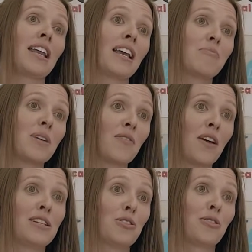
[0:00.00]
and it can be a
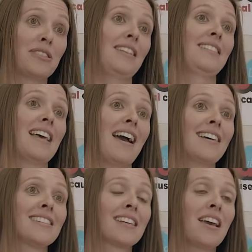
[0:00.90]
very daunting
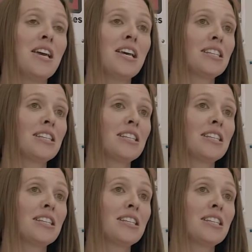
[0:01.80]
task.